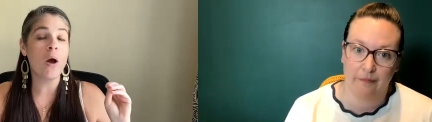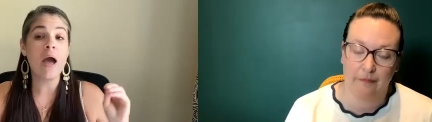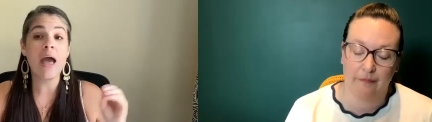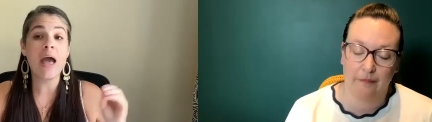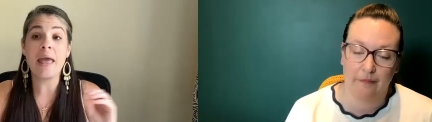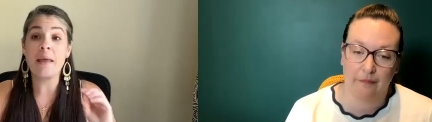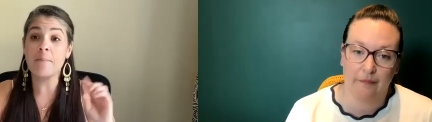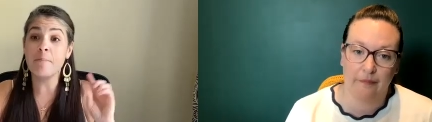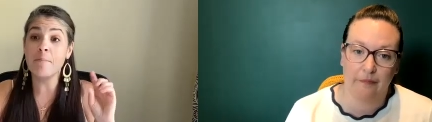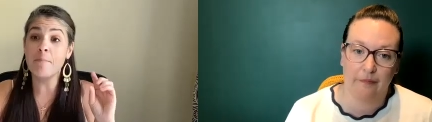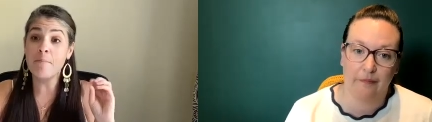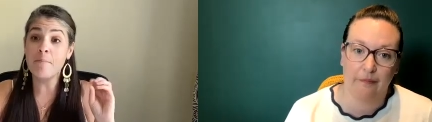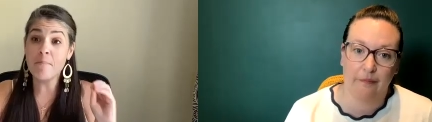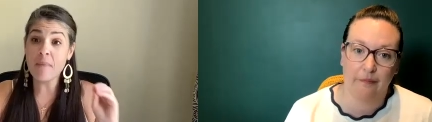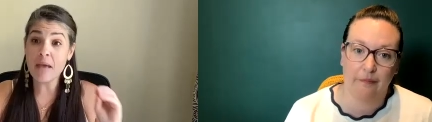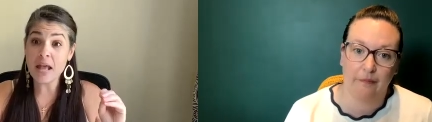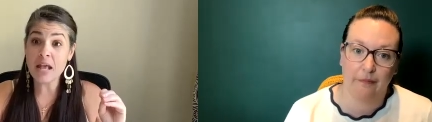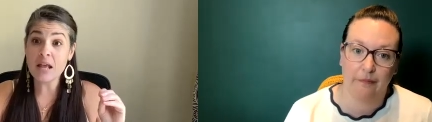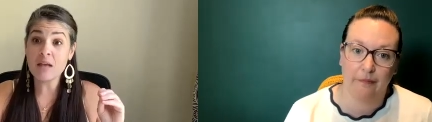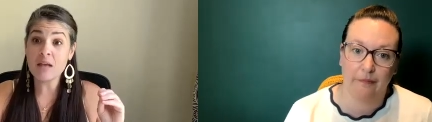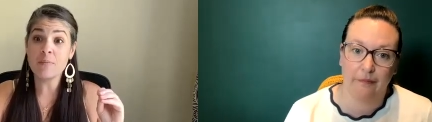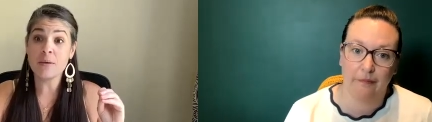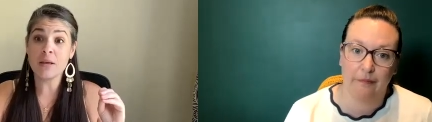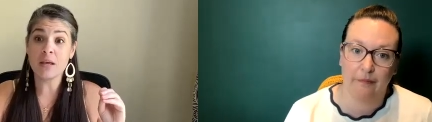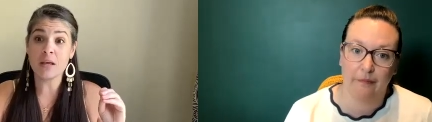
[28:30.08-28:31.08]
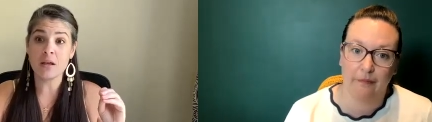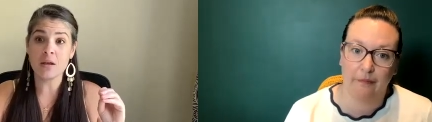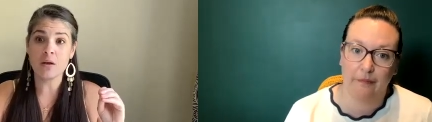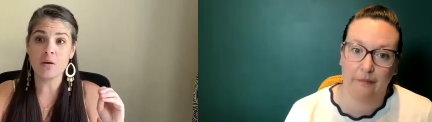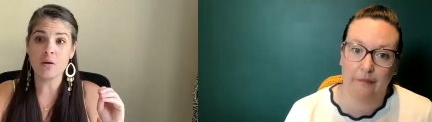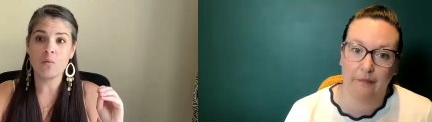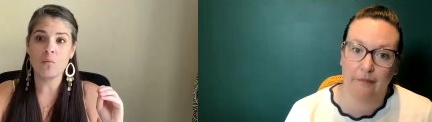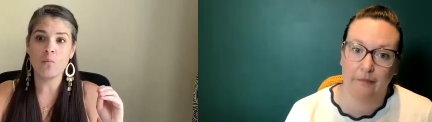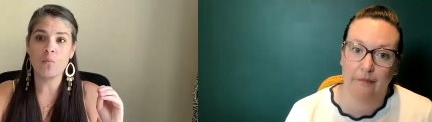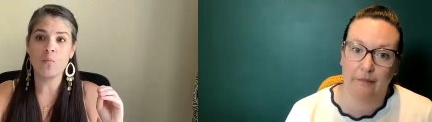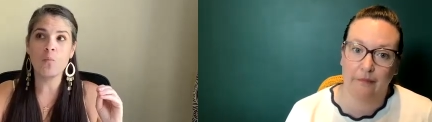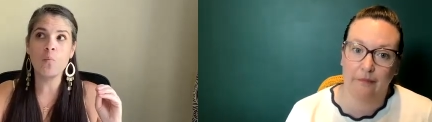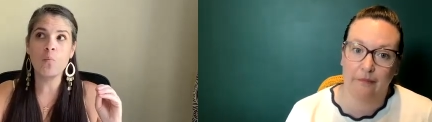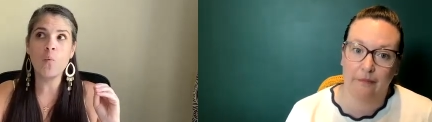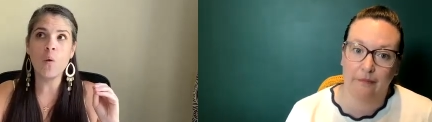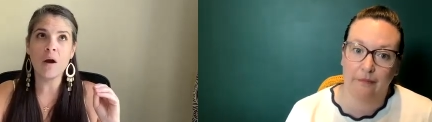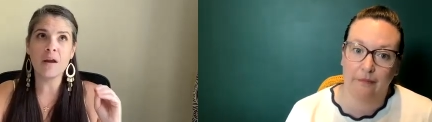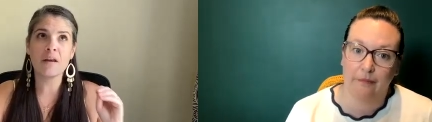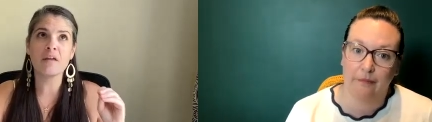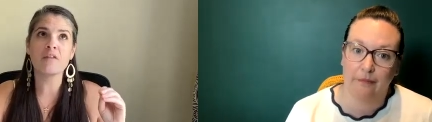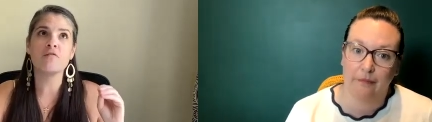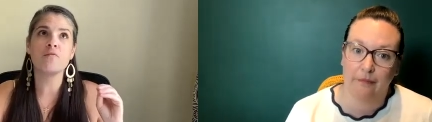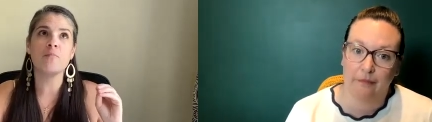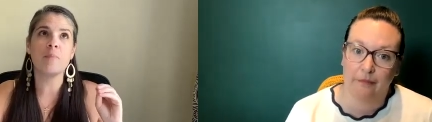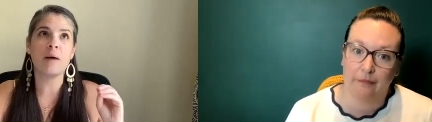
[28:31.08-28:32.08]
Speaker 1: maybe one
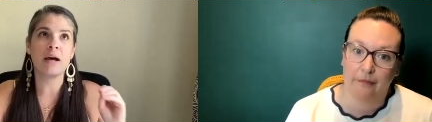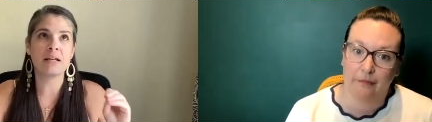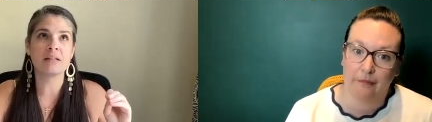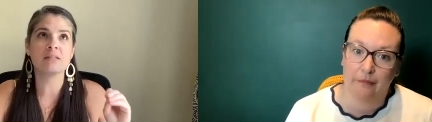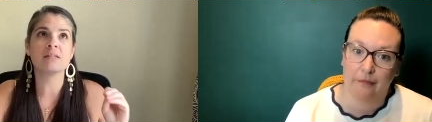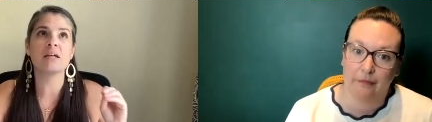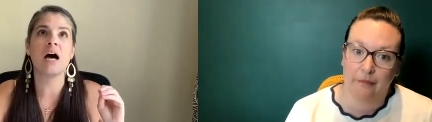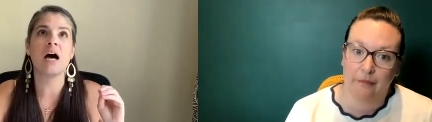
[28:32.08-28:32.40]
of my